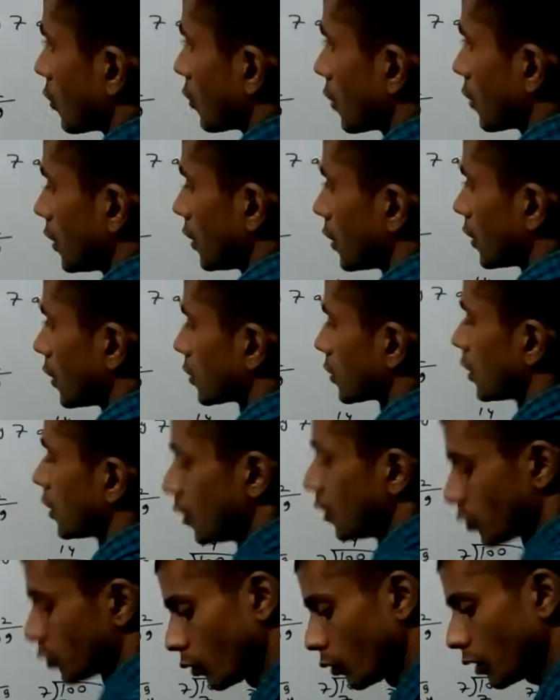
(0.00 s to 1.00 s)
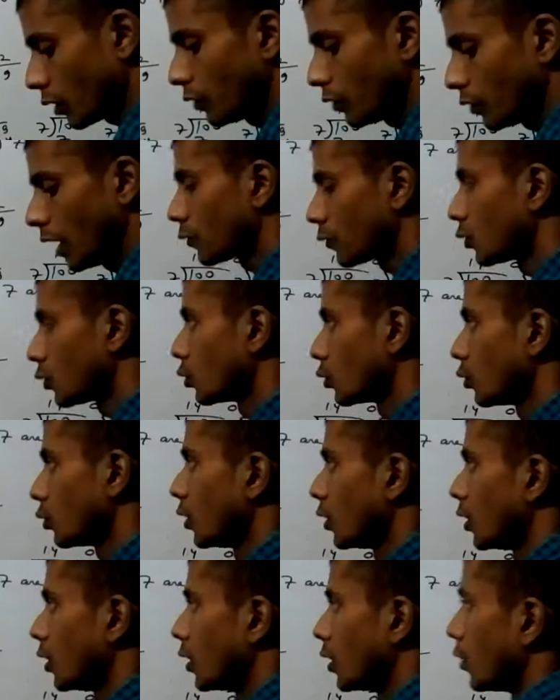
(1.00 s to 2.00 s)
Okay, yes. So what we have to
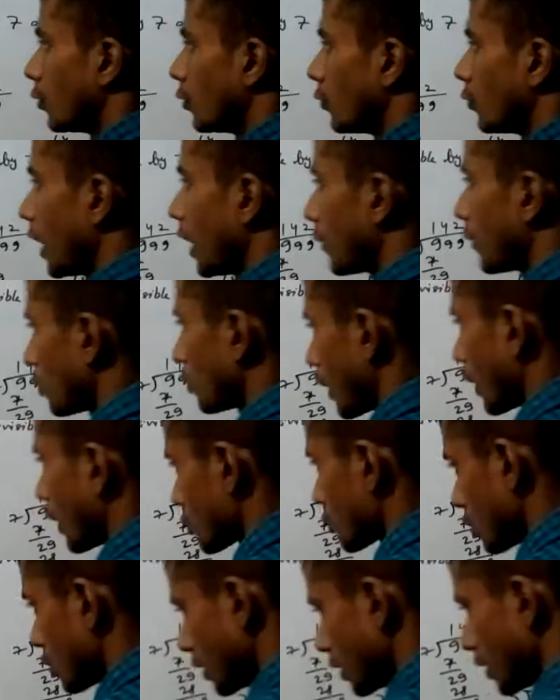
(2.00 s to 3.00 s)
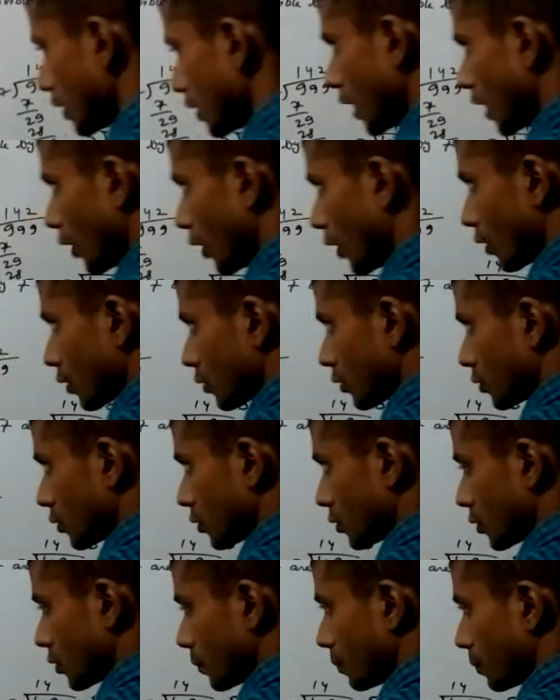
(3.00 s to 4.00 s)
do? We have to actually, in our
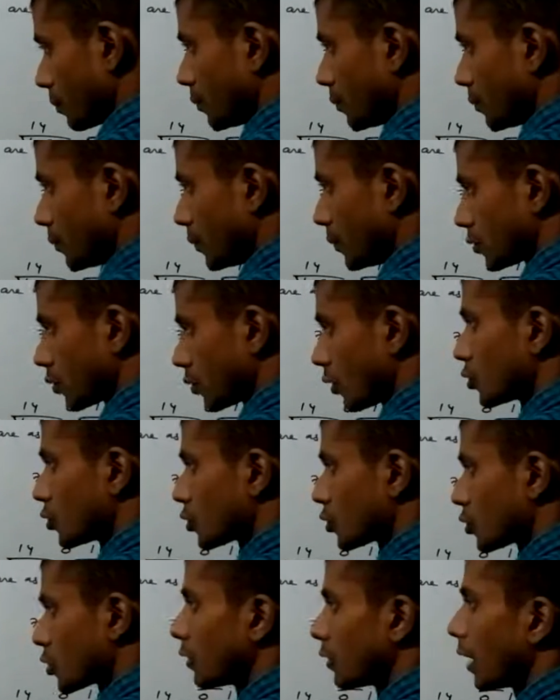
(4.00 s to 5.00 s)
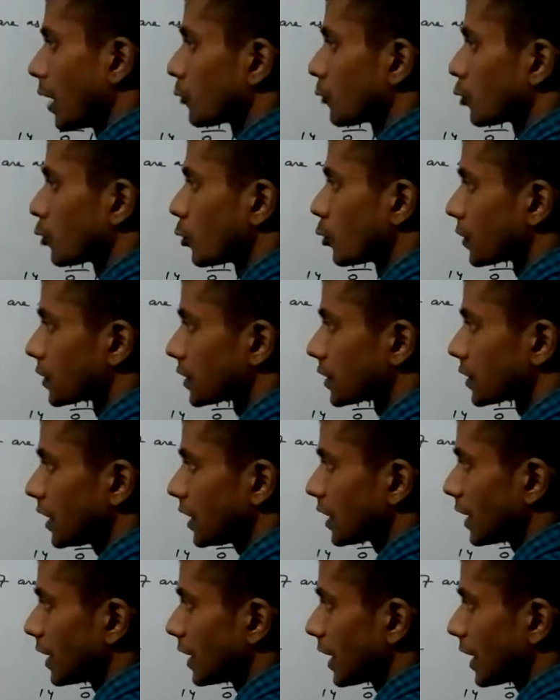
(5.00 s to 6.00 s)
solution, we have to
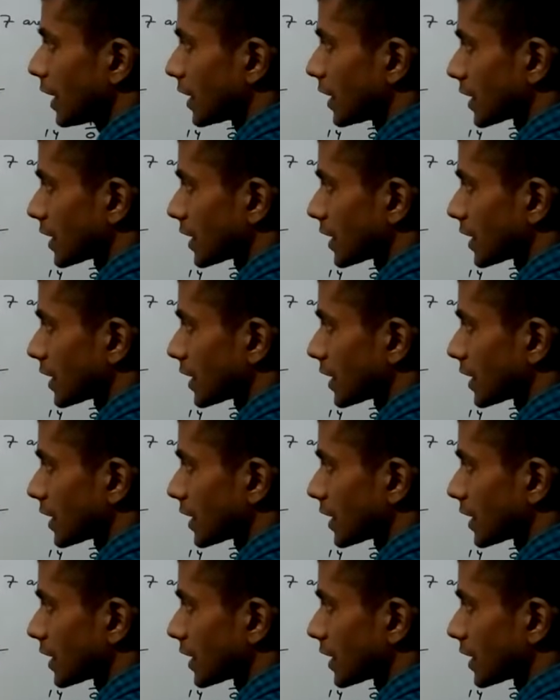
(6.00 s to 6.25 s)
present that